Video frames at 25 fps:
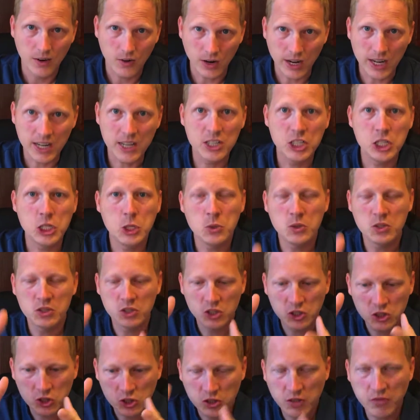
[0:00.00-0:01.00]
right? She was
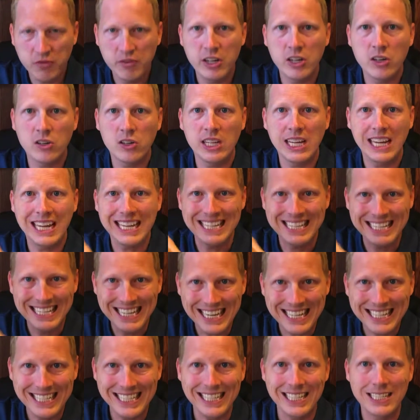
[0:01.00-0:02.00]
severely
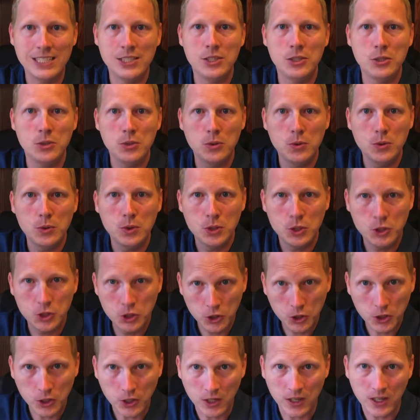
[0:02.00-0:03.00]
addicted to
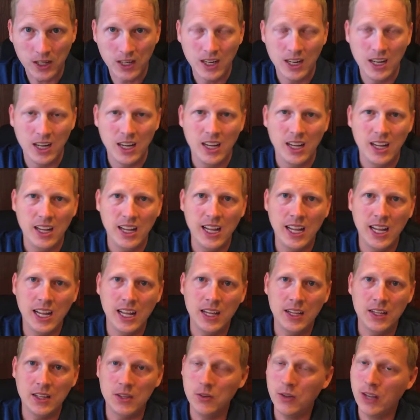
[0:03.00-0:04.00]
sugar.
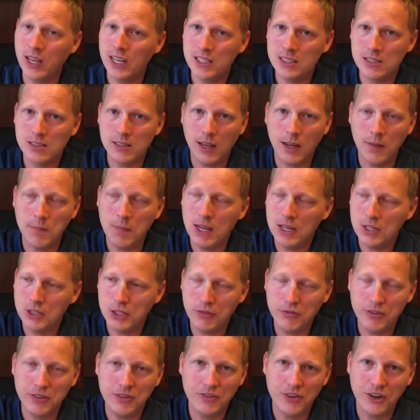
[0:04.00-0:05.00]
And you guys, I'm not
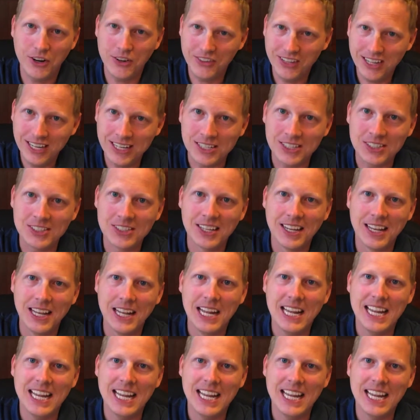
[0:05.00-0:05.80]
sure if you've heard this,